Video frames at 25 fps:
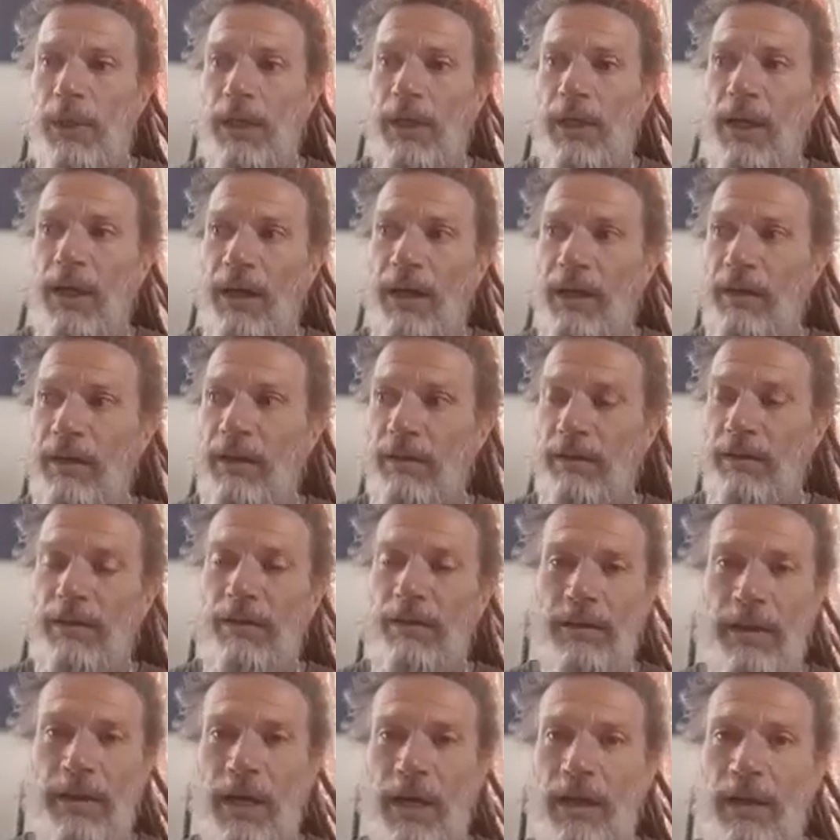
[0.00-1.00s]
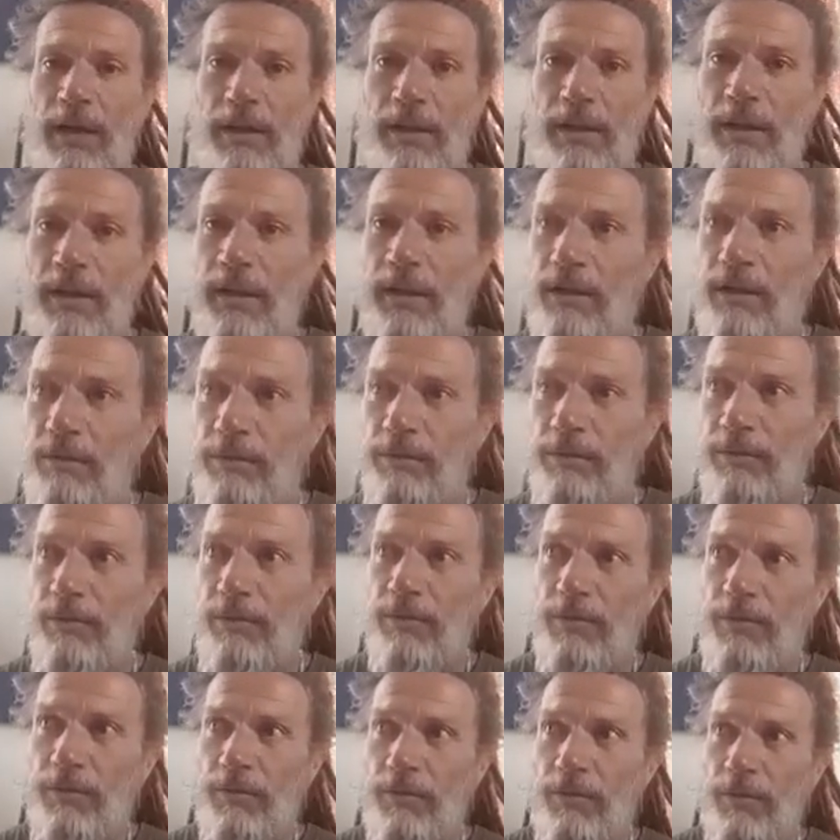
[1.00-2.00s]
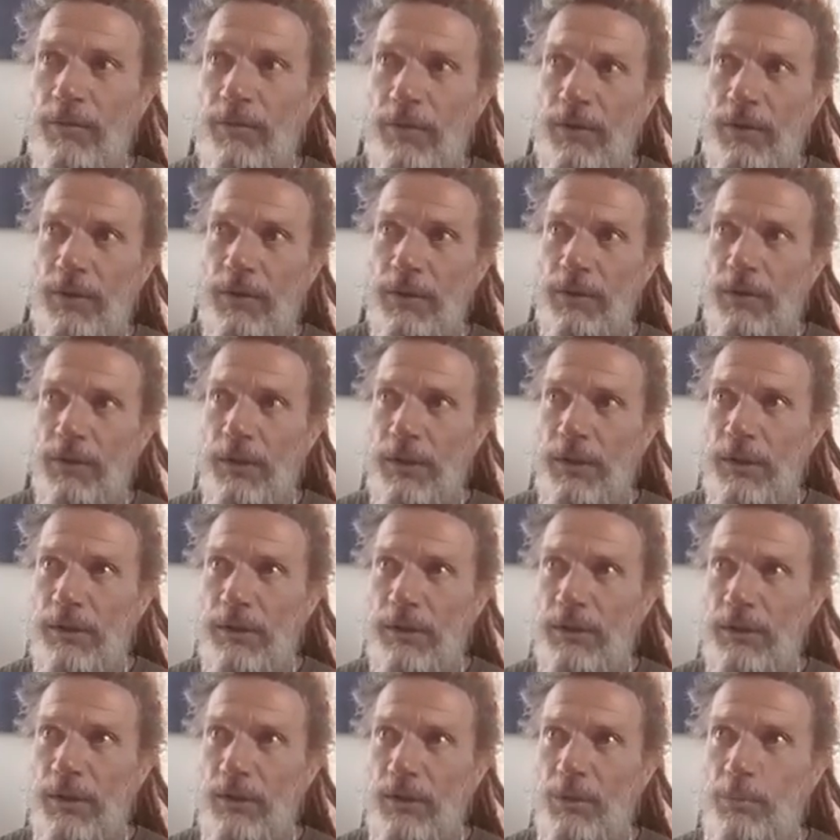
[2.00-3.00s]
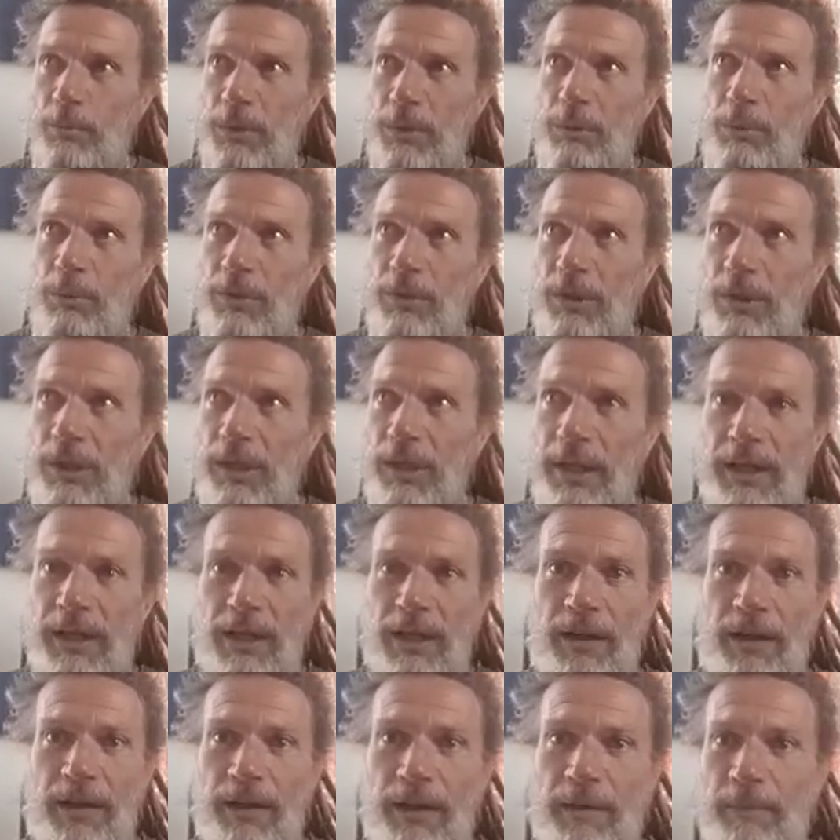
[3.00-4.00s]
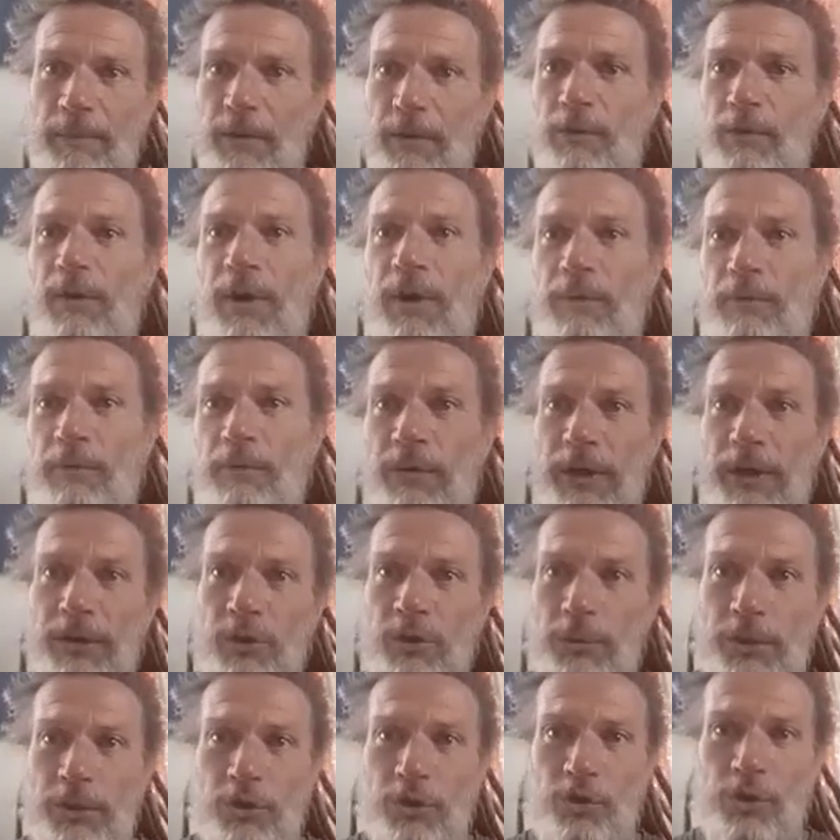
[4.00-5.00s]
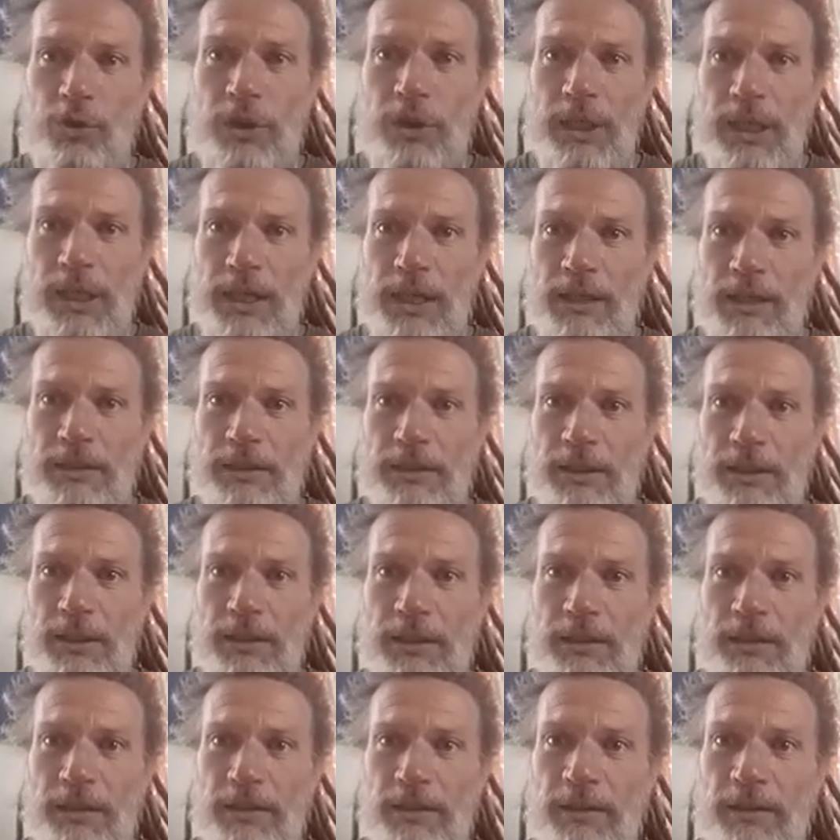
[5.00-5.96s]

But like if there's people like I'm friends with Troy Casey,